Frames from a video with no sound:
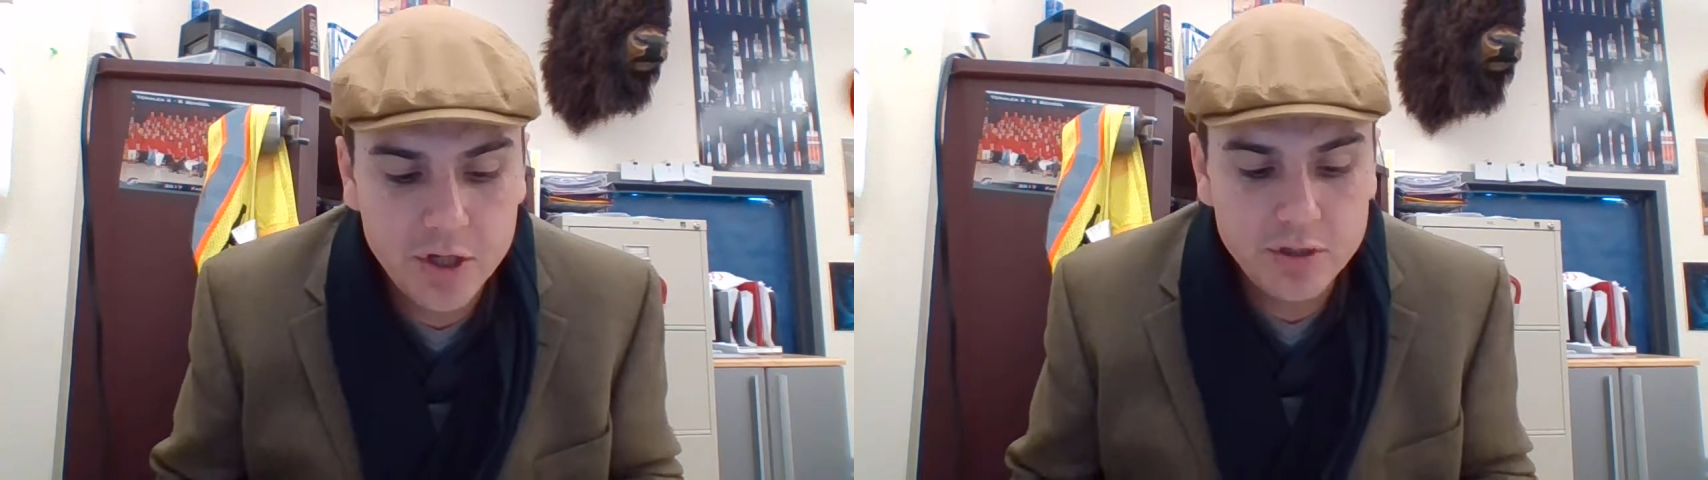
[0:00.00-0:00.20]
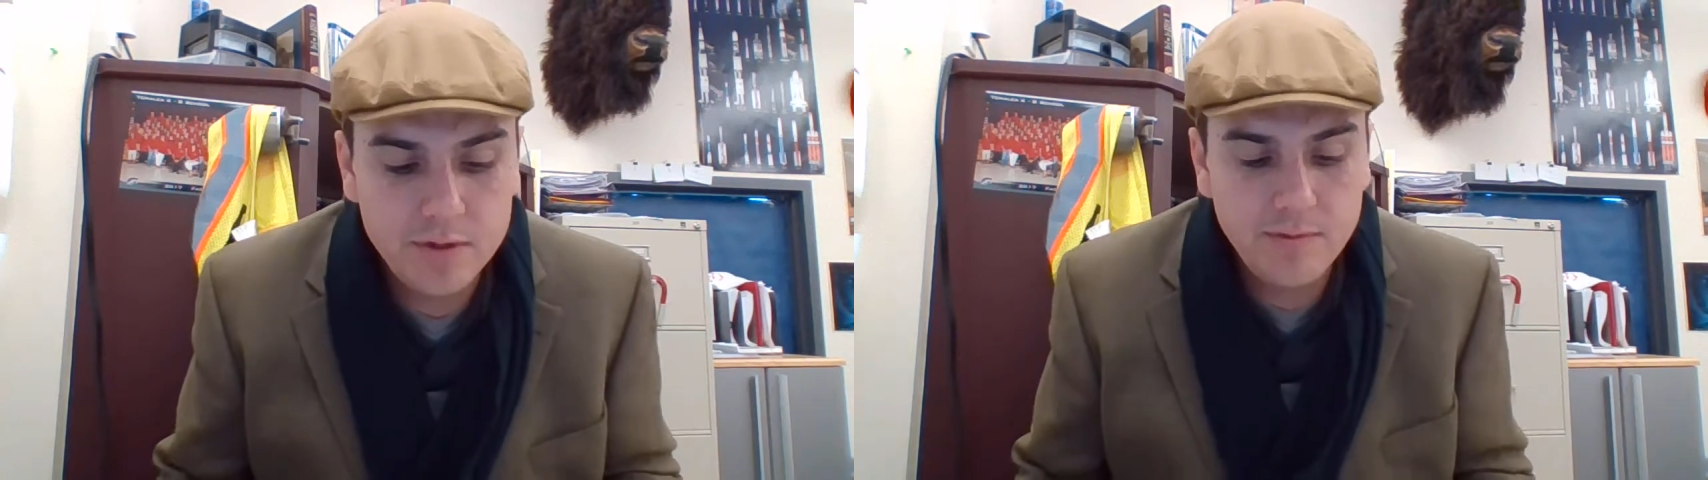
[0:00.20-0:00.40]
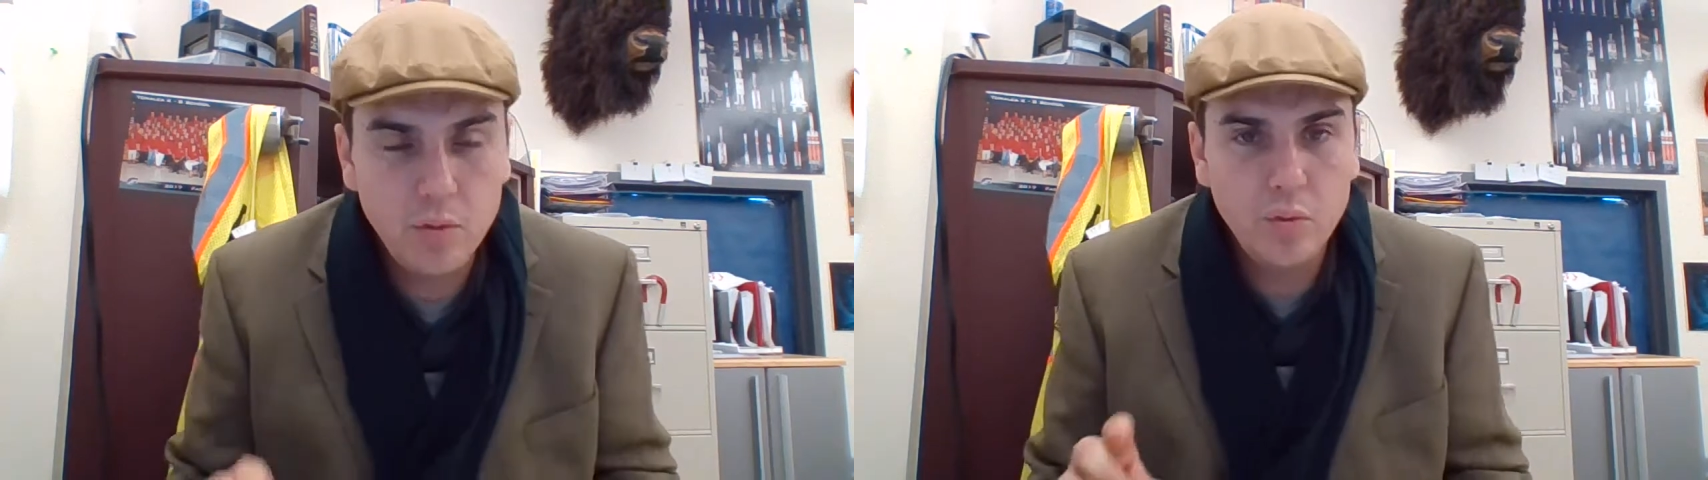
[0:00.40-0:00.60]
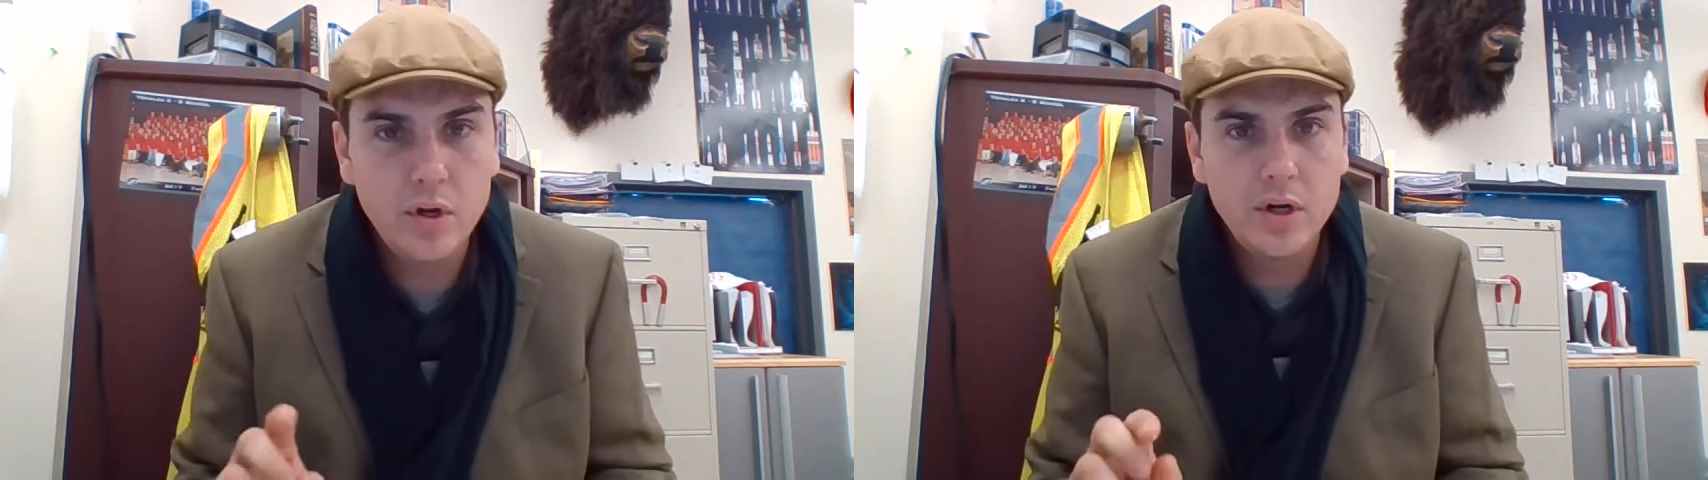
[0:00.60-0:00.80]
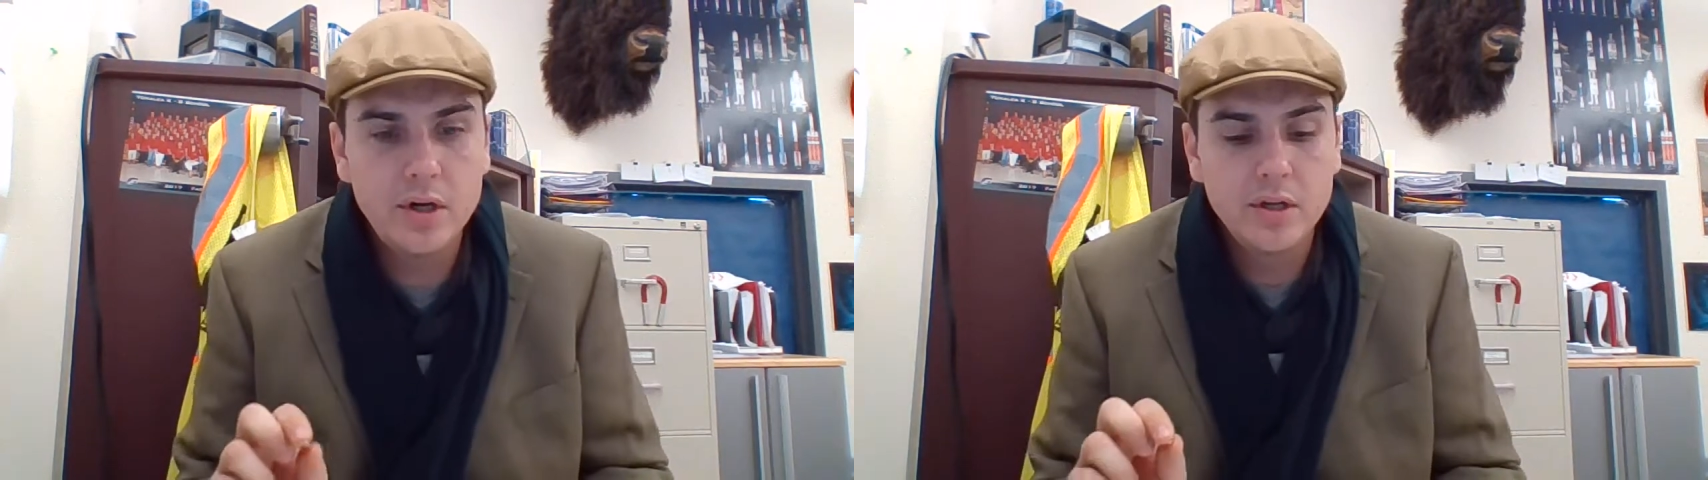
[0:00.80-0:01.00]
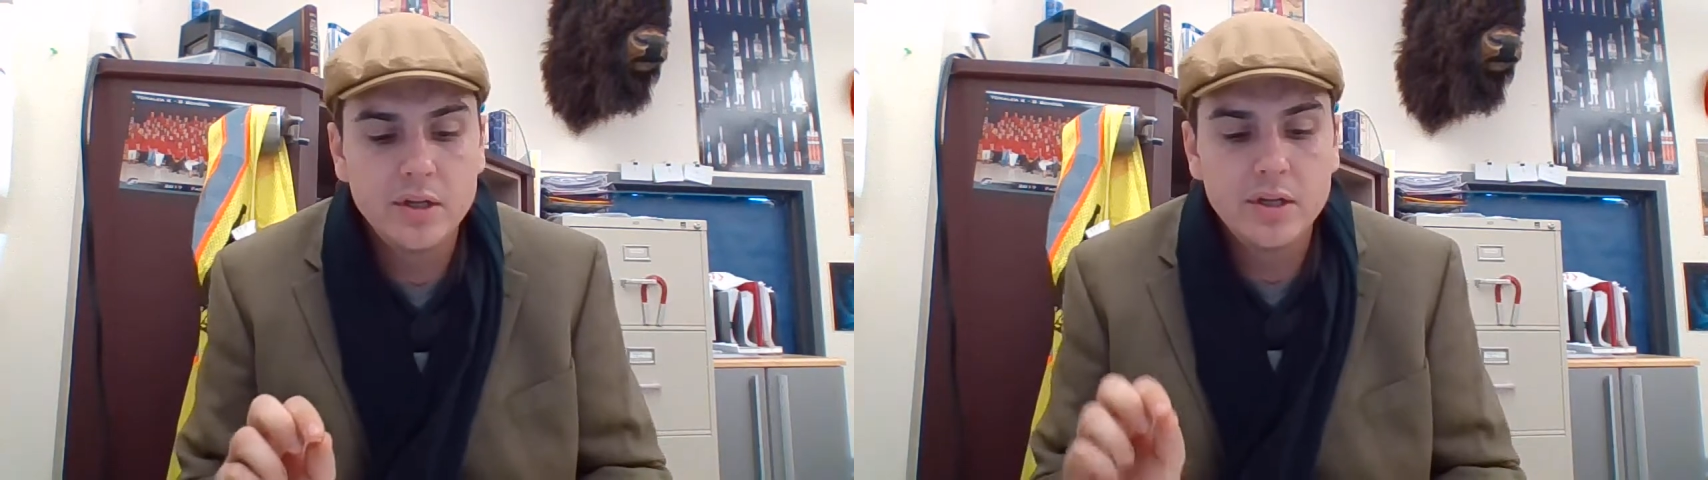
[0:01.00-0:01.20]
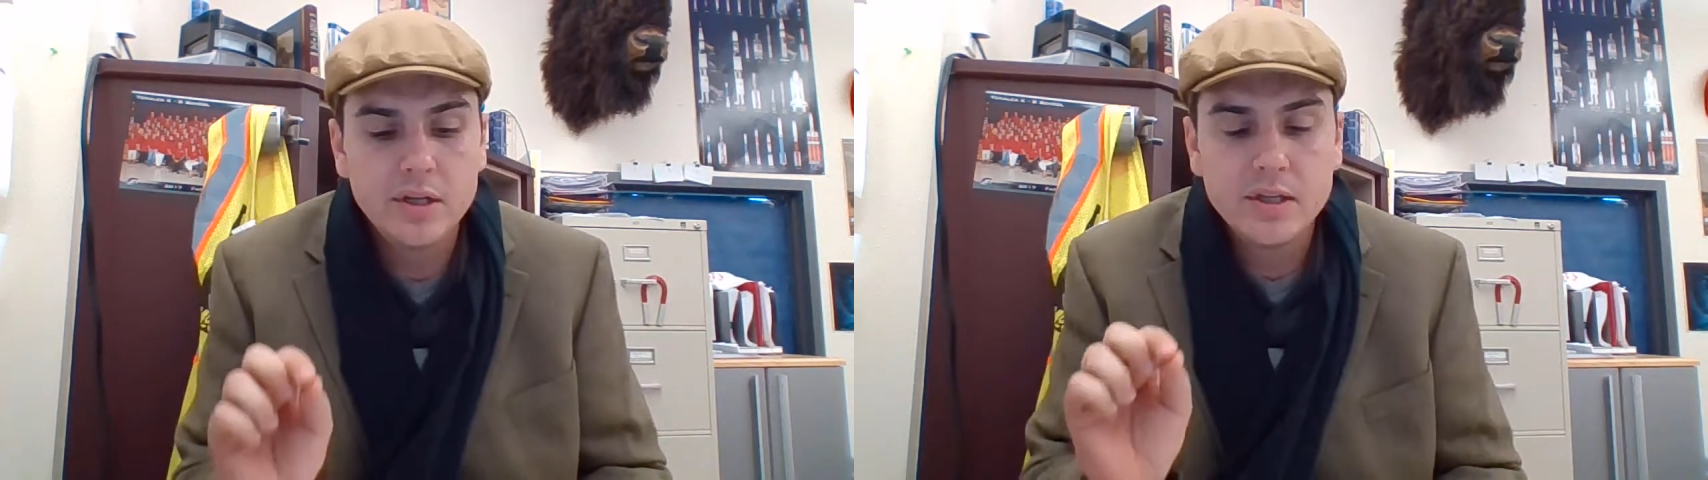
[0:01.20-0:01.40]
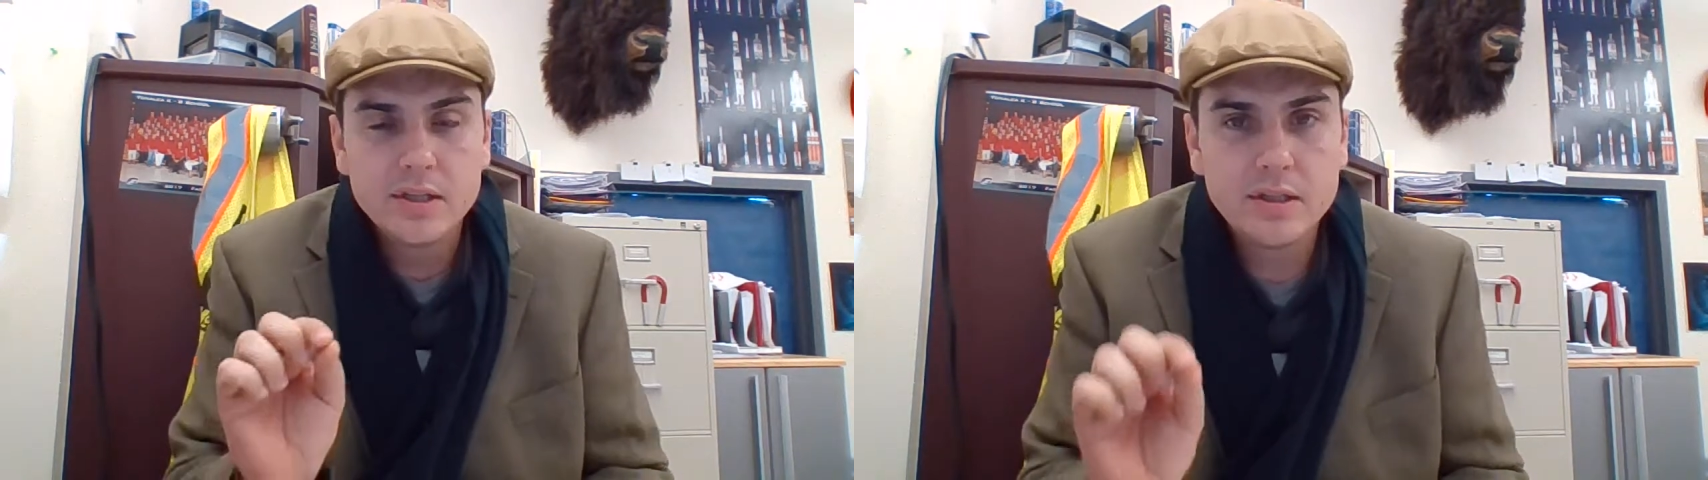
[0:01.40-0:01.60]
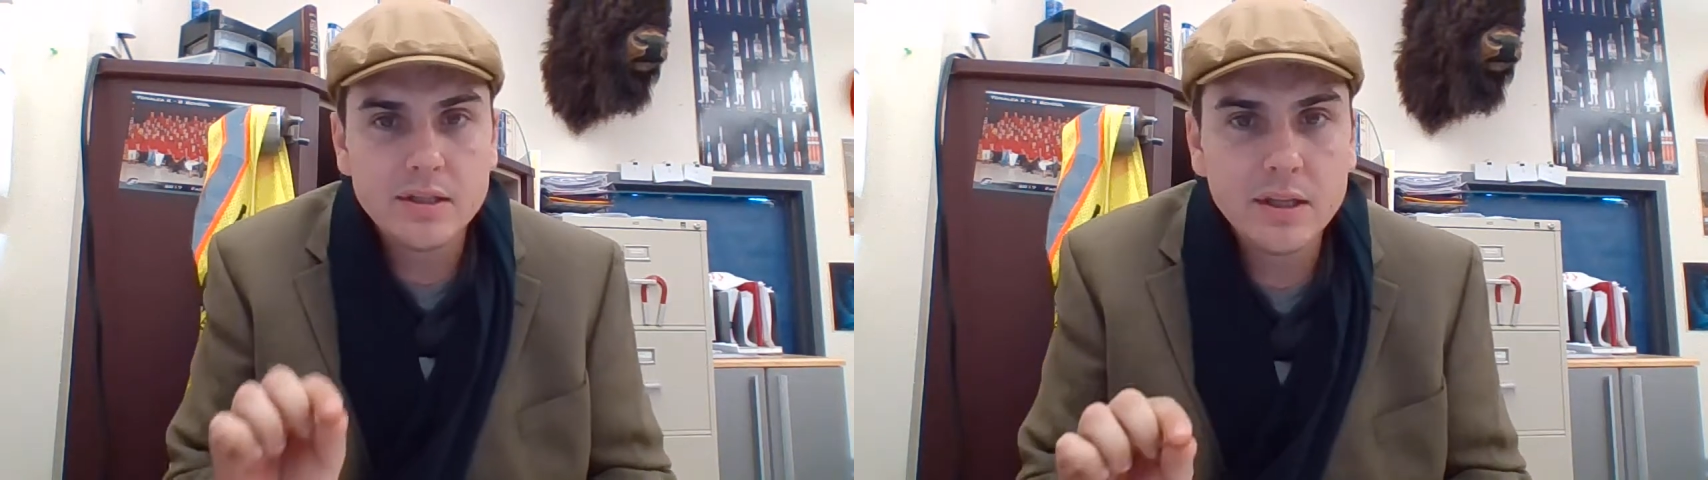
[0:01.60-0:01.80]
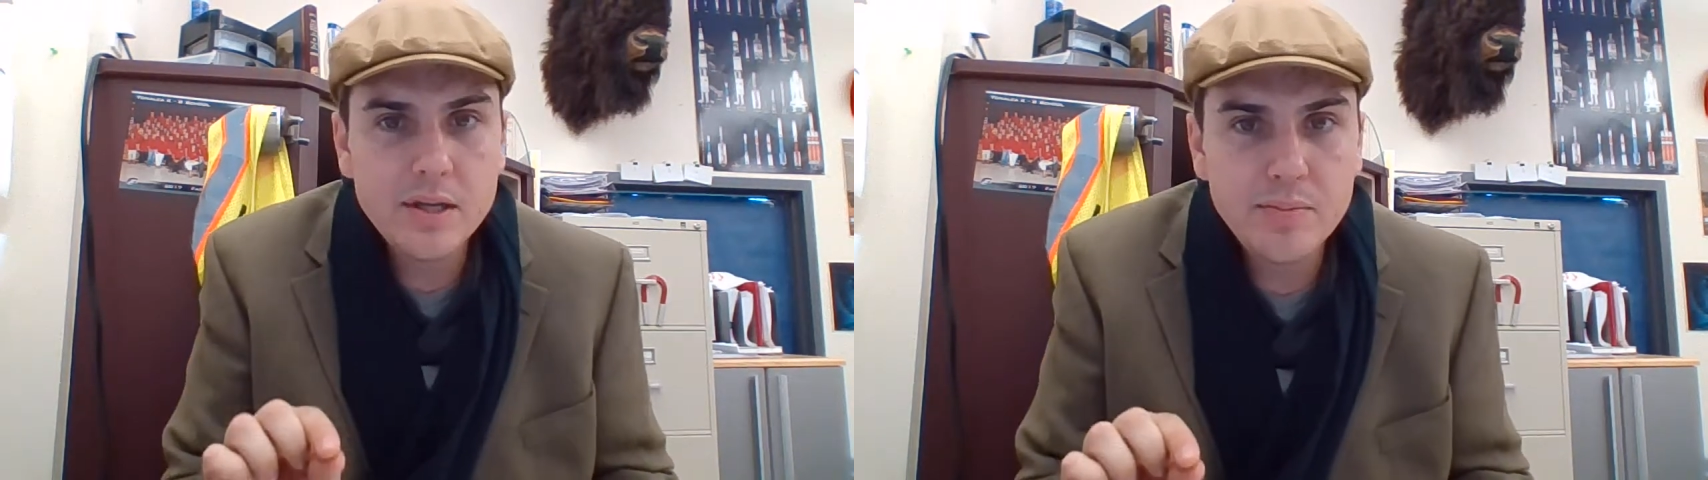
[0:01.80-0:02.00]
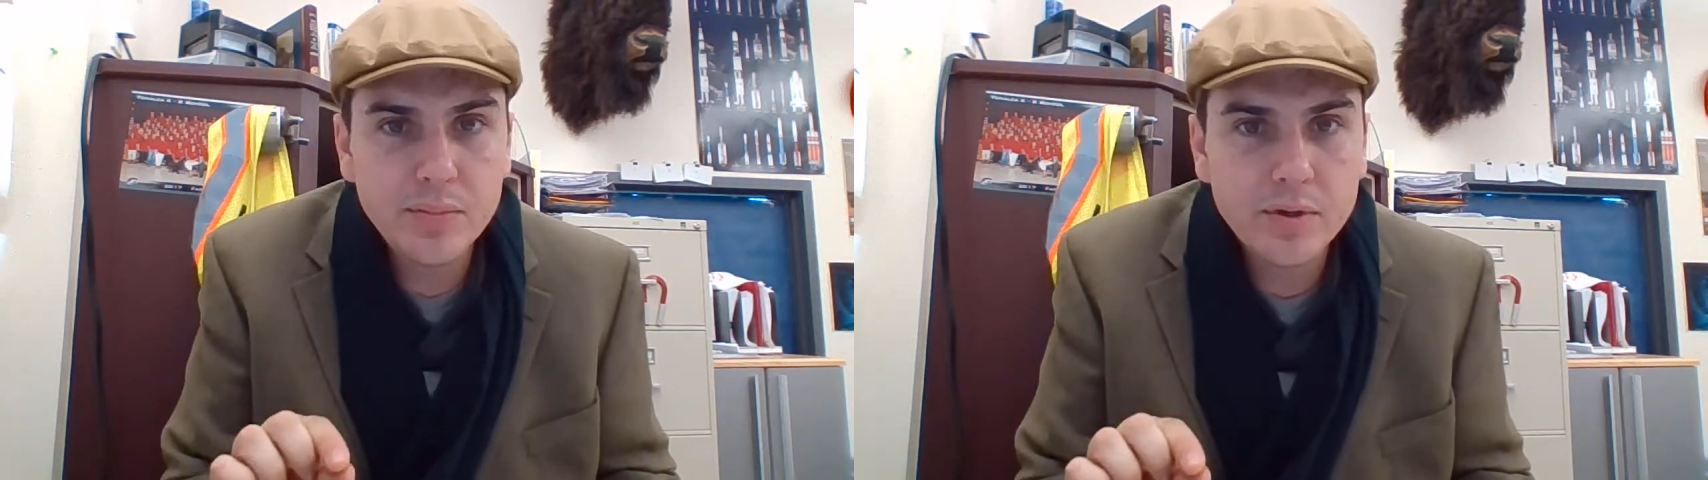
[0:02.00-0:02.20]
definition of the word sleep